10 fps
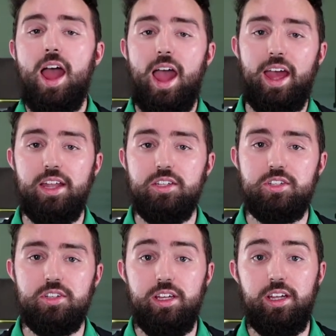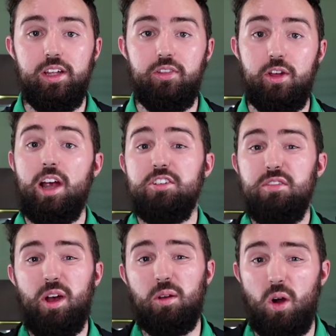And they're
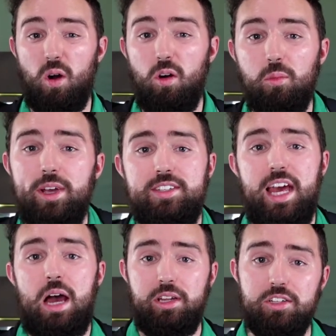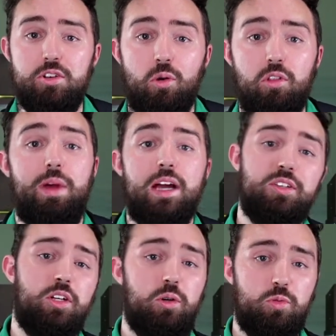actually found all the way down into northern
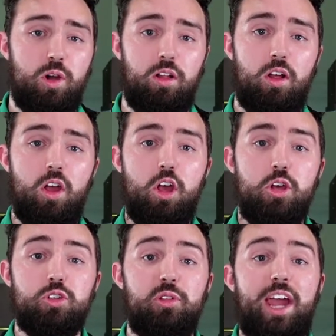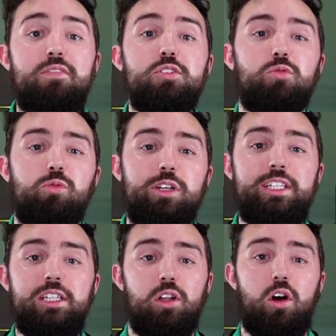Mexico as well. So they have this
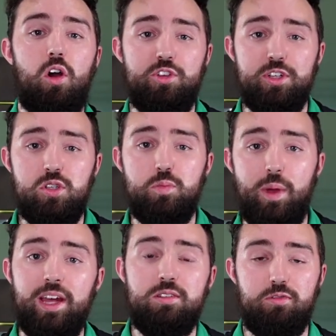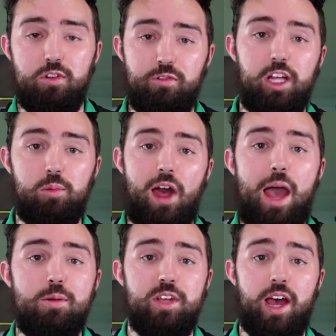really large expanse of available
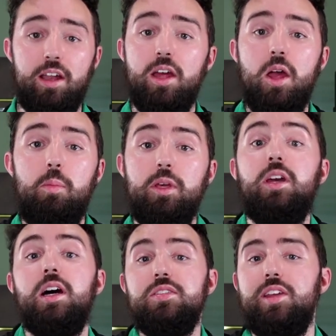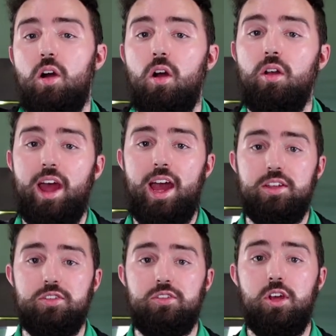habitat because they aren't
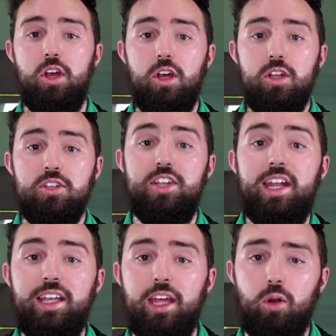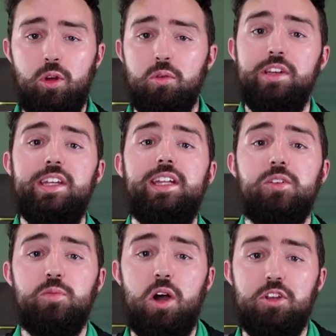as dedicated or don't need
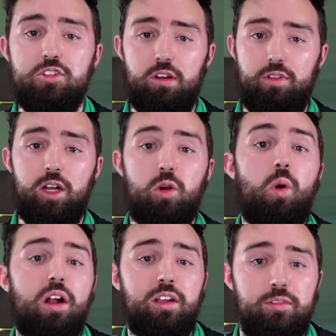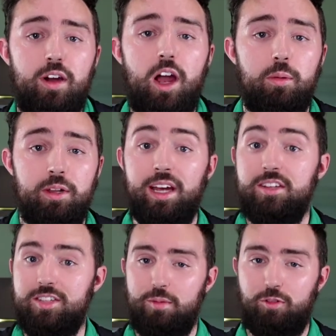as much of that aquatic environment
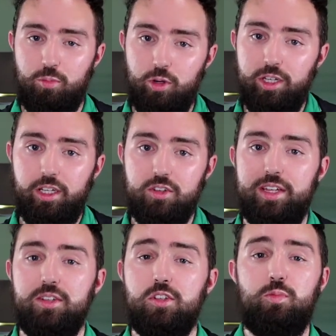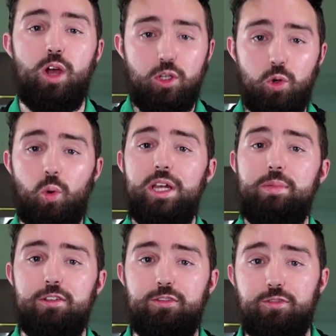except for breeding. So they can spread quite a
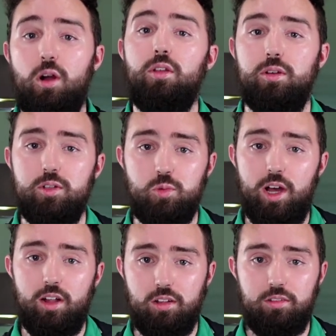bit farther as well.